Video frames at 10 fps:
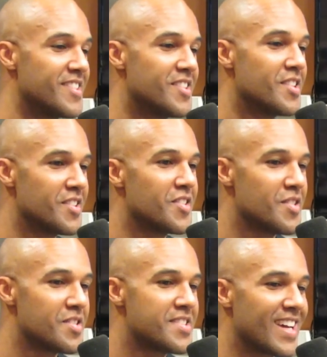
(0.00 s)

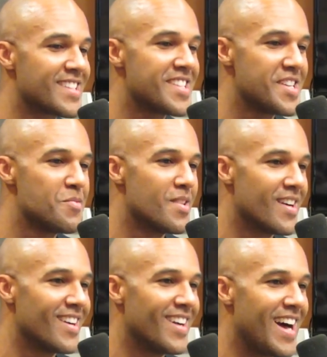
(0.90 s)
the sex scene
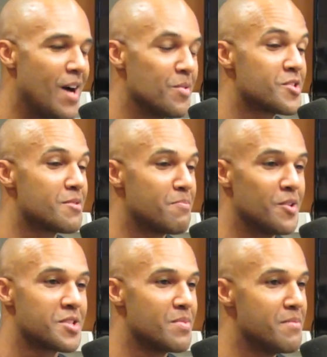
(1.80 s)
where I was
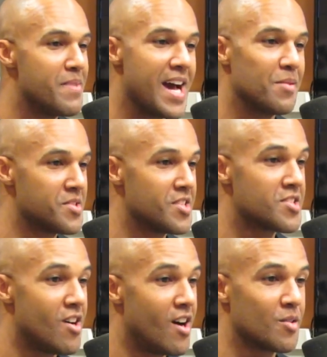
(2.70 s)
supposed to be bad was
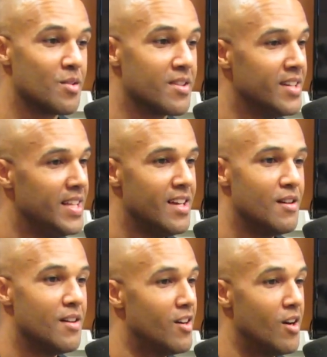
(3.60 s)
just awkward
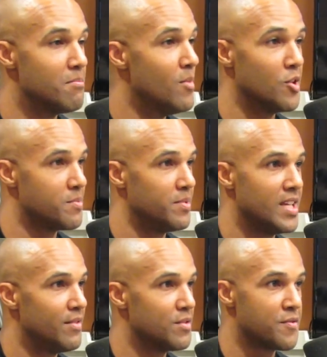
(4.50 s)
on multiple
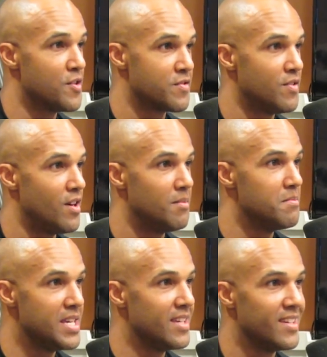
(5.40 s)
levels. First of all,
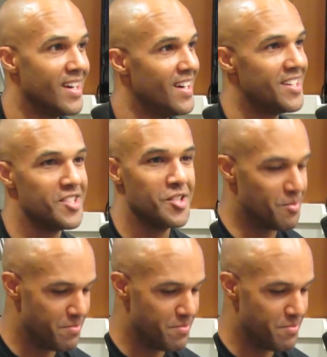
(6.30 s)
me, you know,